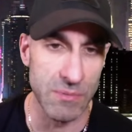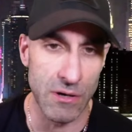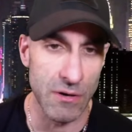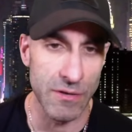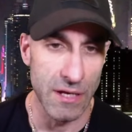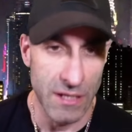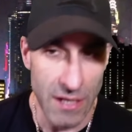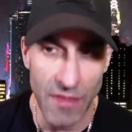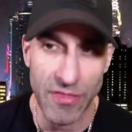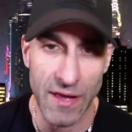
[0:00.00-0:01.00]
McCarthy.
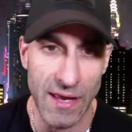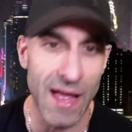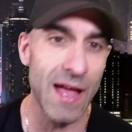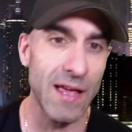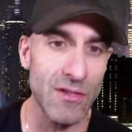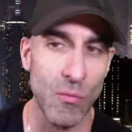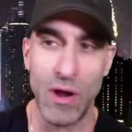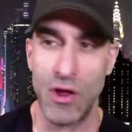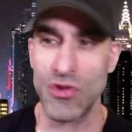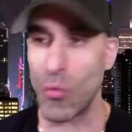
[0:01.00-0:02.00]
Nothing. Yeah, he's a
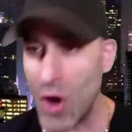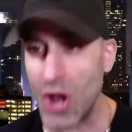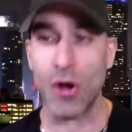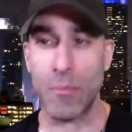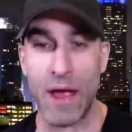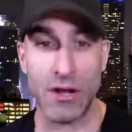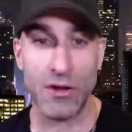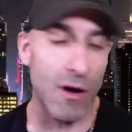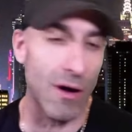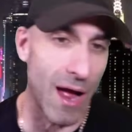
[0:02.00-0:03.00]
winner. He's a winner, bad
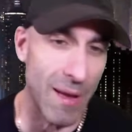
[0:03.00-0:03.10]
dog.